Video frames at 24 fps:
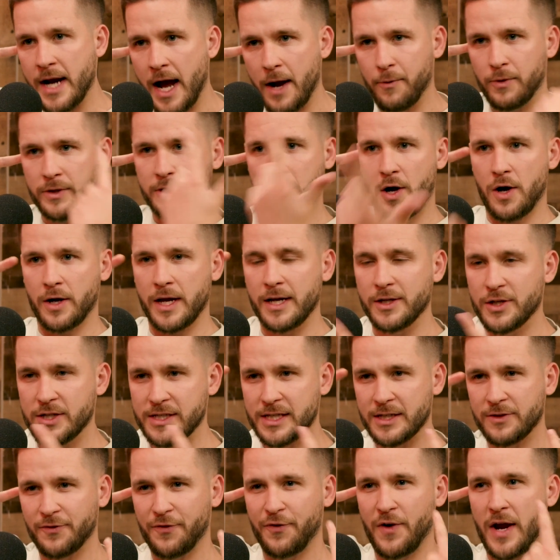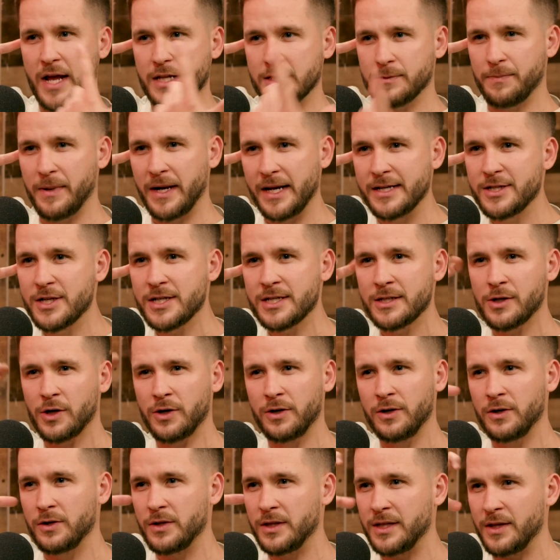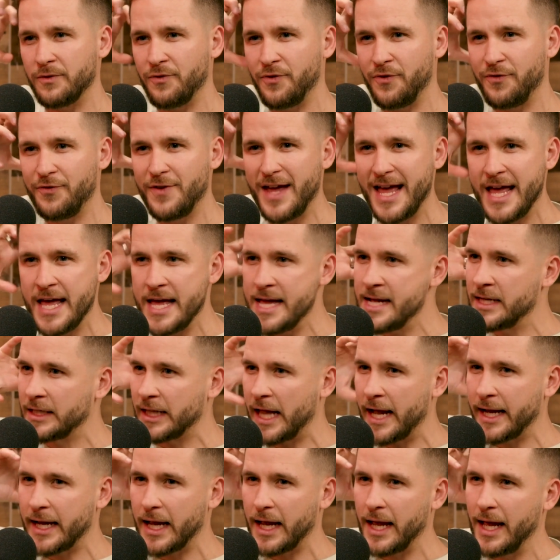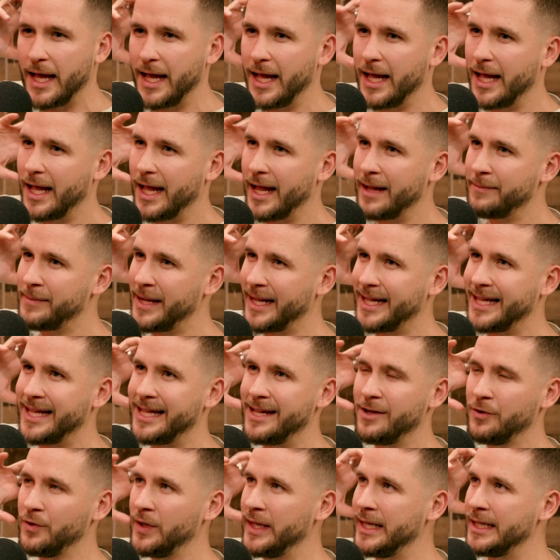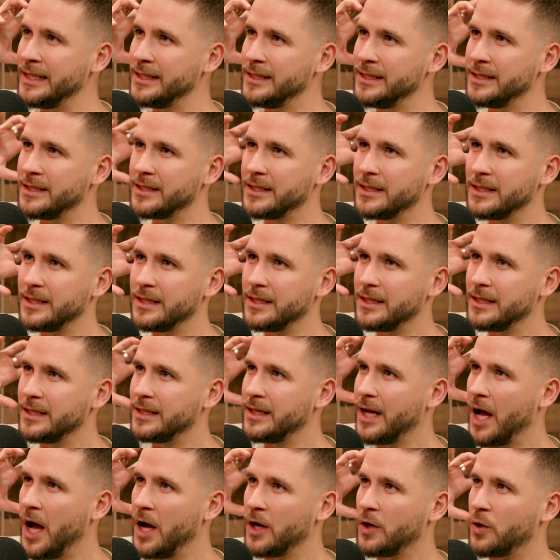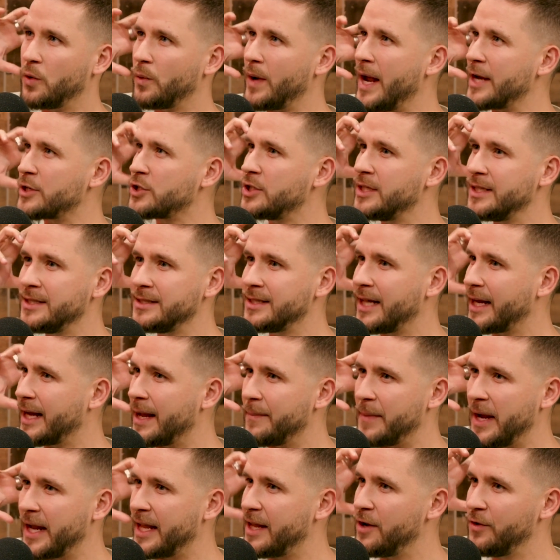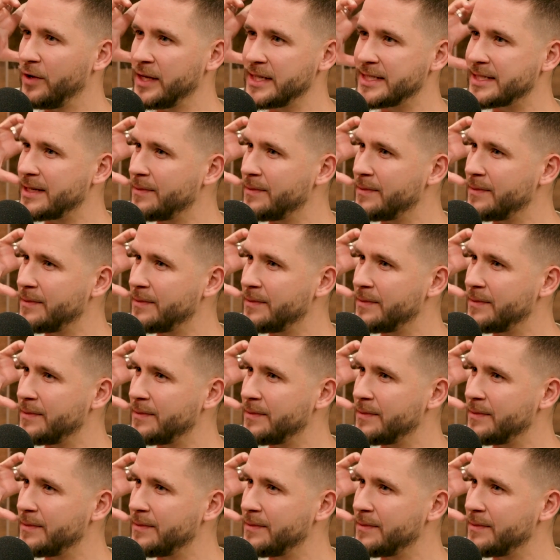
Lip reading: and I were talking just as friends, but I just heard the vague, like, am I hearing aggression? Like, am I hearing